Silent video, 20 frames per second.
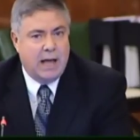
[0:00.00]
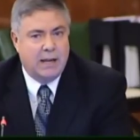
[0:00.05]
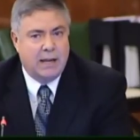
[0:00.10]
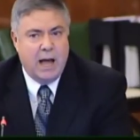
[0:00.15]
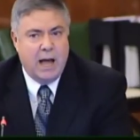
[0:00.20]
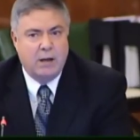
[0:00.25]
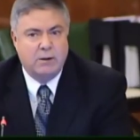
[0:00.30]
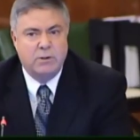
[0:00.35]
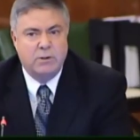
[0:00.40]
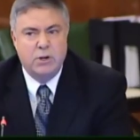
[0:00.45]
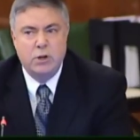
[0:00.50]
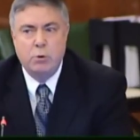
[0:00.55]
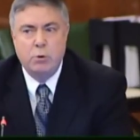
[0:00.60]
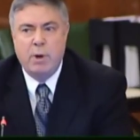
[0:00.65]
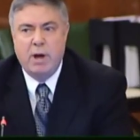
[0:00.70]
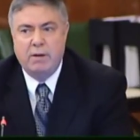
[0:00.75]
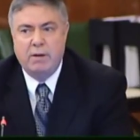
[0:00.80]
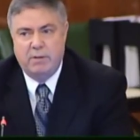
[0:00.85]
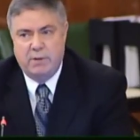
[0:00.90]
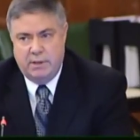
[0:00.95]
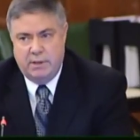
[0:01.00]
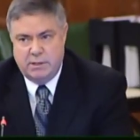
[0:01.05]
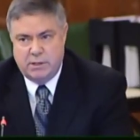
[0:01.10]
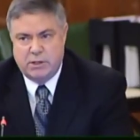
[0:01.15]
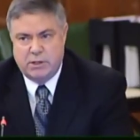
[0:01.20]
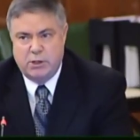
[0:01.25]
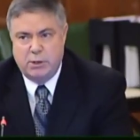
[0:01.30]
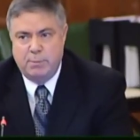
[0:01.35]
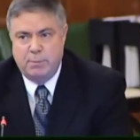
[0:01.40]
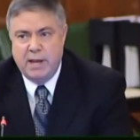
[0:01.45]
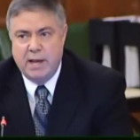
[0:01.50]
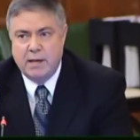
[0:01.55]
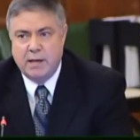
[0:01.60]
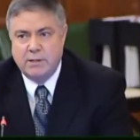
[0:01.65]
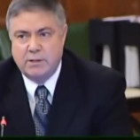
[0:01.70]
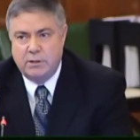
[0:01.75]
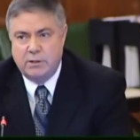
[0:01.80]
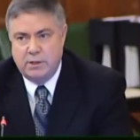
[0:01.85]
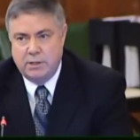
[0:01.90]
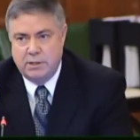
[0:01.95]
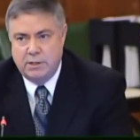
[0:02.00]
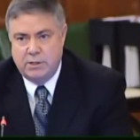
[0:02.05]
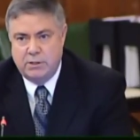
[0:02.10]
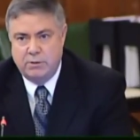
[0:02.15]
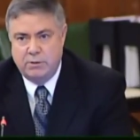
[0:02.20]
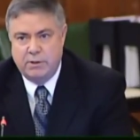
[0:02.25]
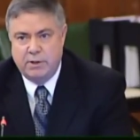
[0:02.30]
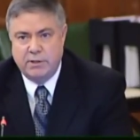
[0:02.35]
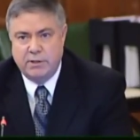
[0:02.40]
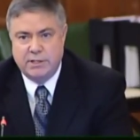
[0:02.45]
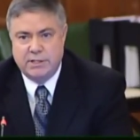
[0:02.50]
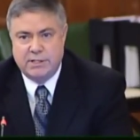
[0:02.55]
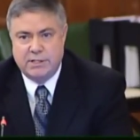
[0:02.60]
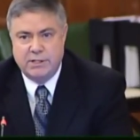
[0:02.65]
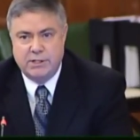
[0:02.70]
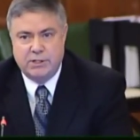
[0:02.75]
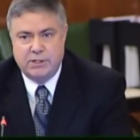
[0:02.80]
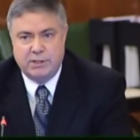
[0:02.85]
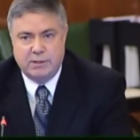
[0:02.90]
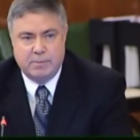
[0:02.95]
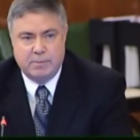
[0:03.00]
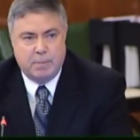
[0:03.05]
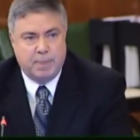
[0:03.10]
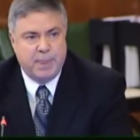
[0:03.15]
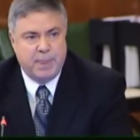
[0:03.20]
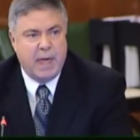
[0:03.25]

allowed new evidence to be entered into their decision.